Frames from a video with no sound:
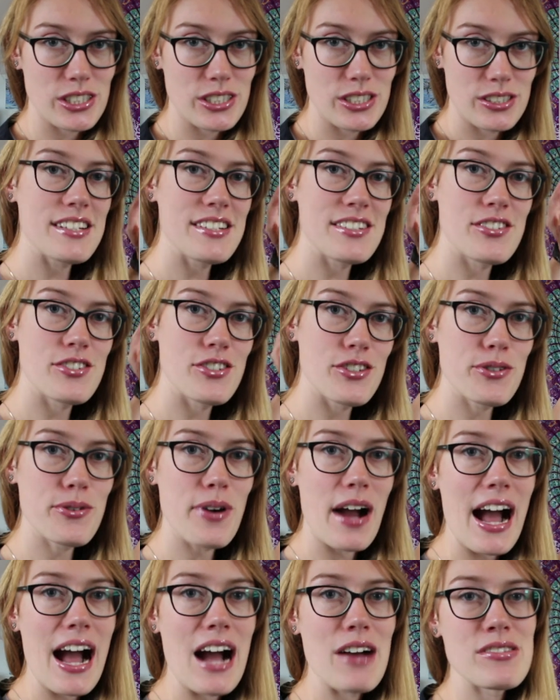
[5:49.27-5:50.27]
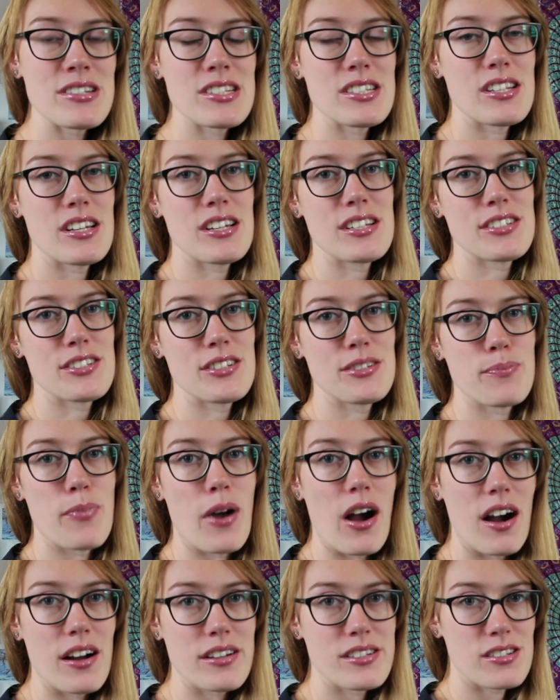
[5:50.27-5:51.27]
These do have certain
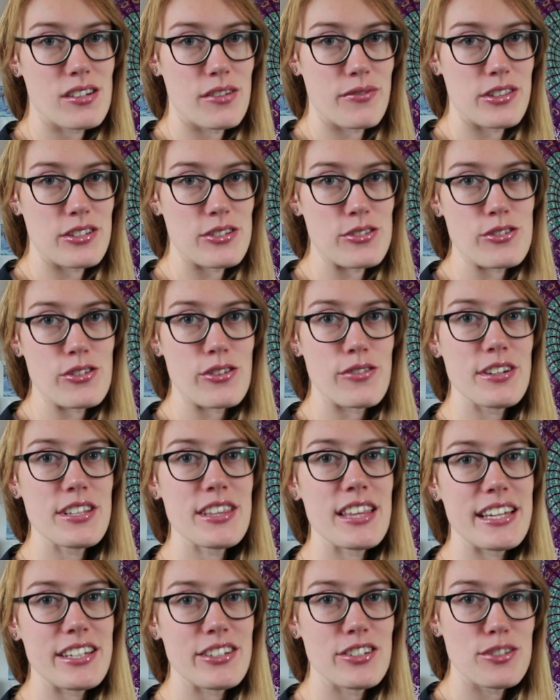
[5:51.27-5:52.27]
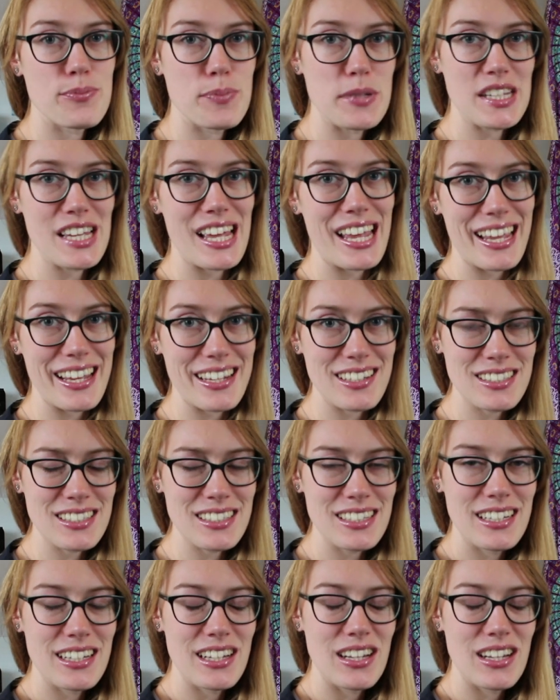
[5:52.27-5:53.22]
parts of the story they could be in,